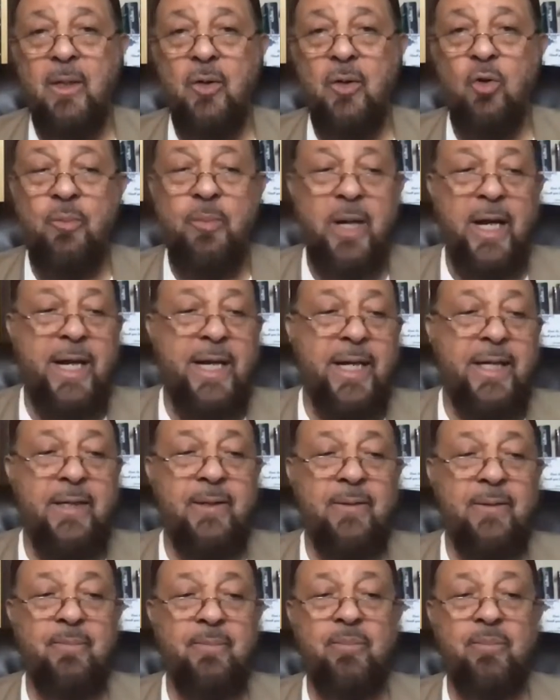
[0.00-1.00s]

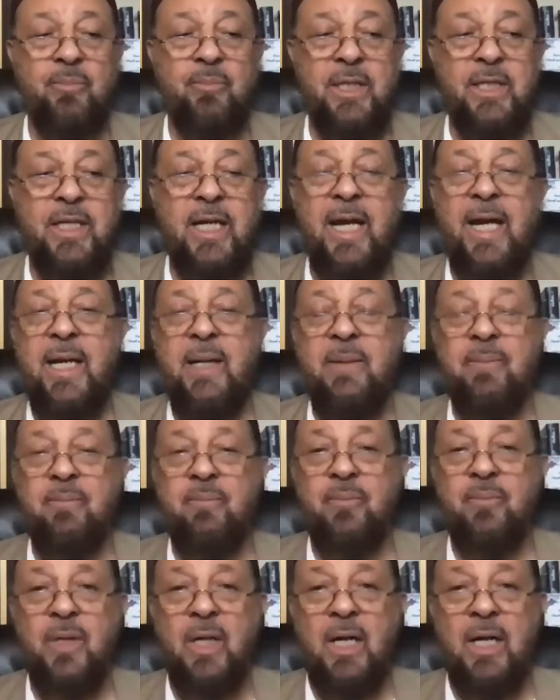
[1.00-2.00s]
Ubay
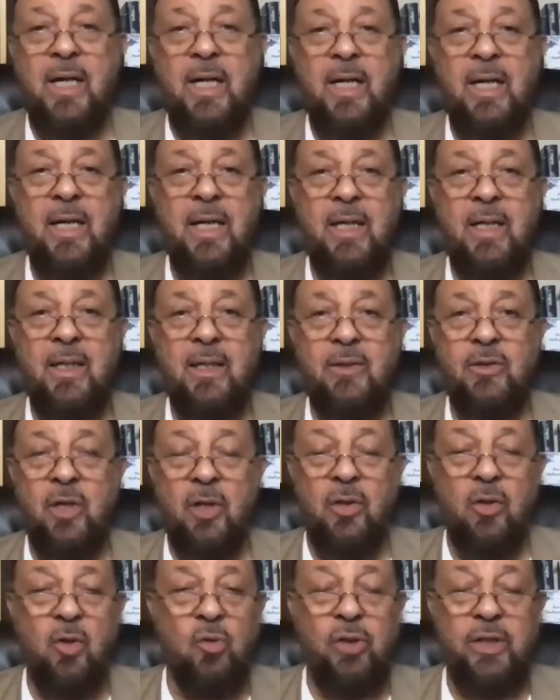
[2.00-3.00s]
became
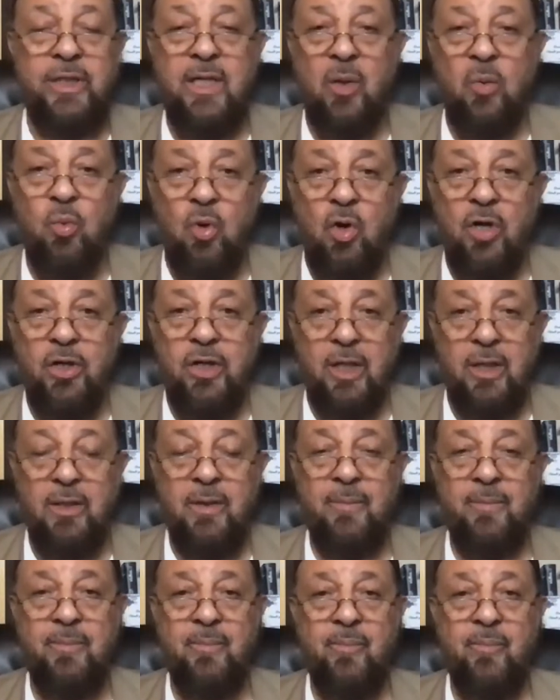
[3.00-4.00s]
not only a warner,
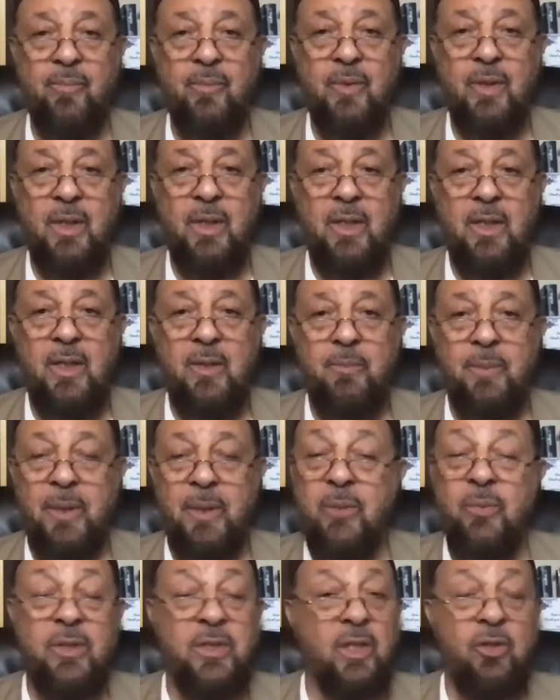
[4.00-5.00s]
but
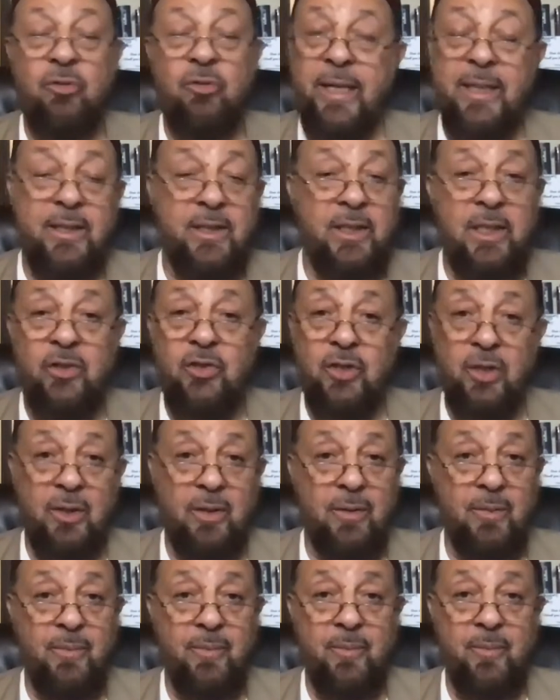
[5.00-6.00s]
he was a great teacher.
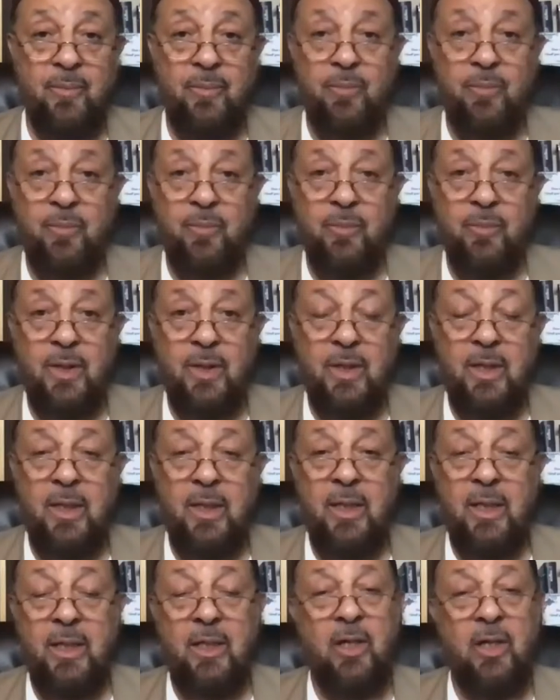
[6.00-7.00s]

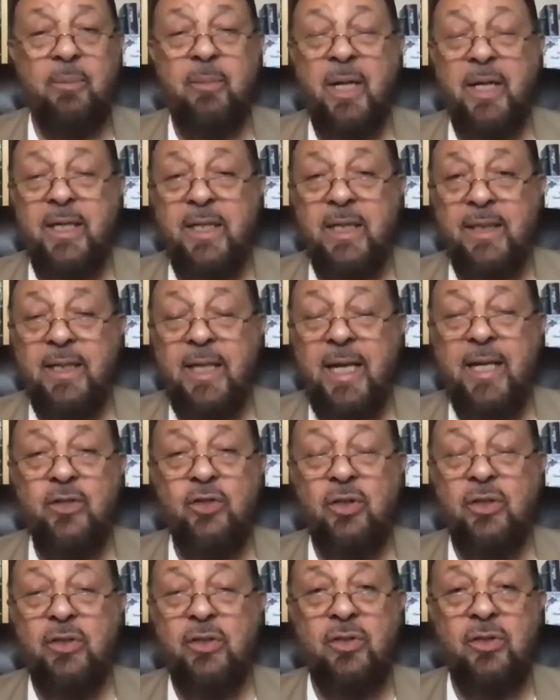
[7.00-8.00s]
And on many
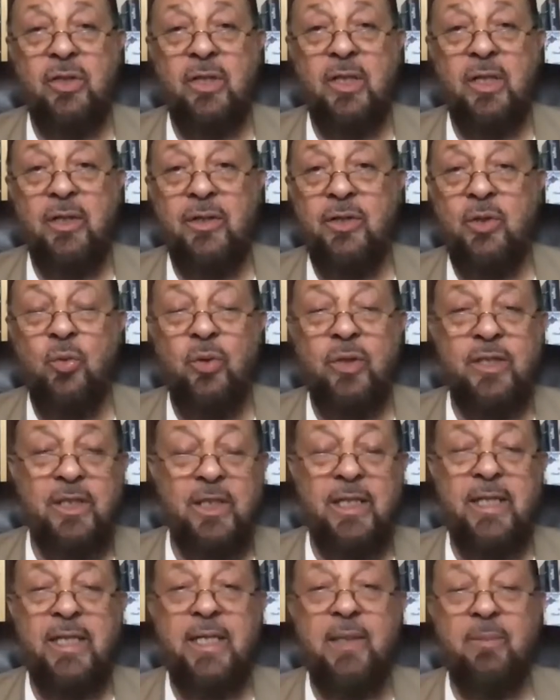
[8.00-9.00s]
occasions, you would
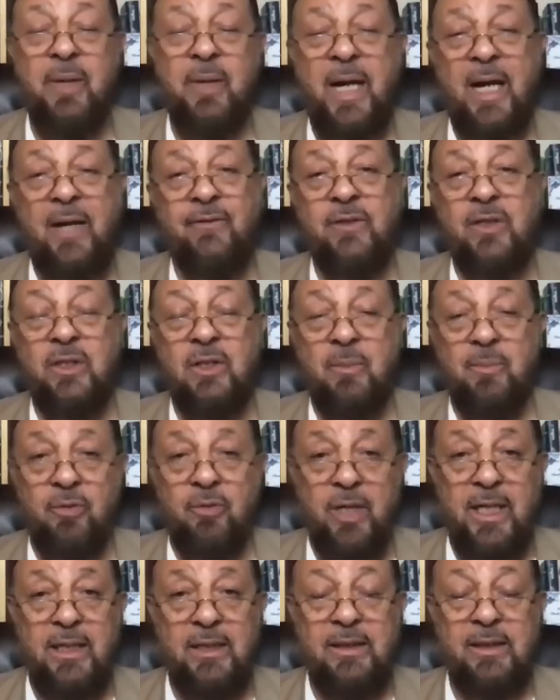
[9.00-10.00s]
see him after the
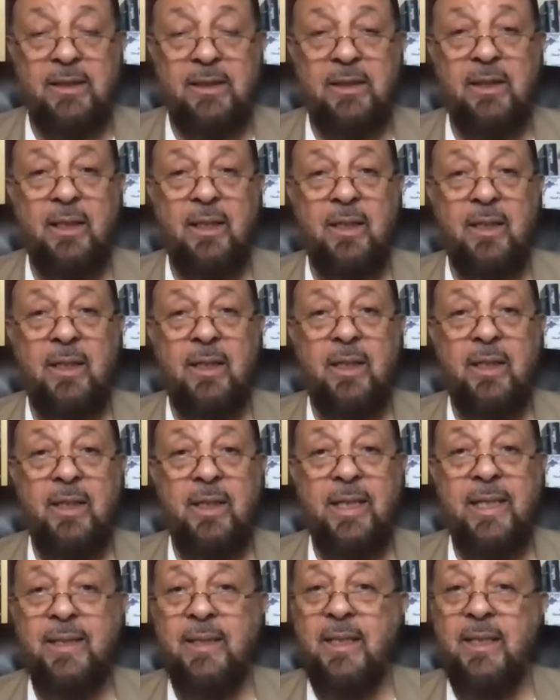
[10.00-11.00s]
prayers
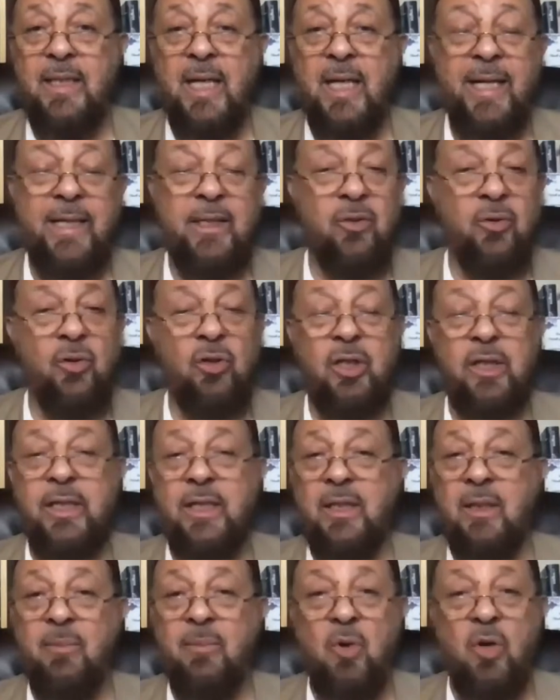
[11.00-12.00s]
in the night, early
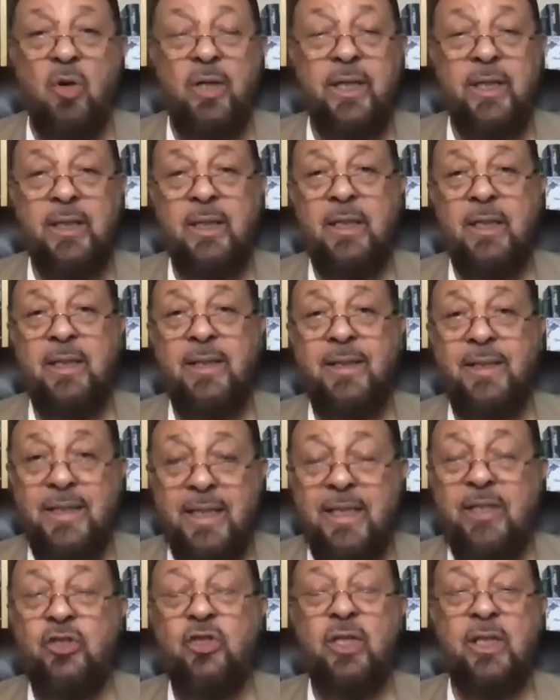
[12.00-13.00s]
in the morning,
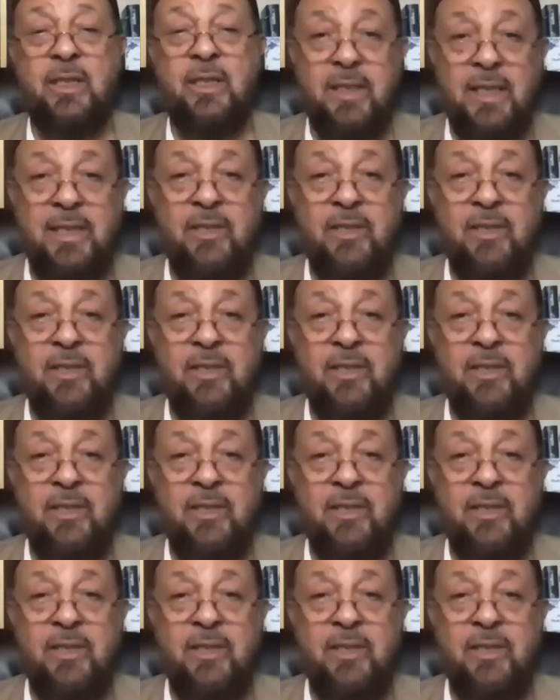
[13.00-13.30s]
teaching,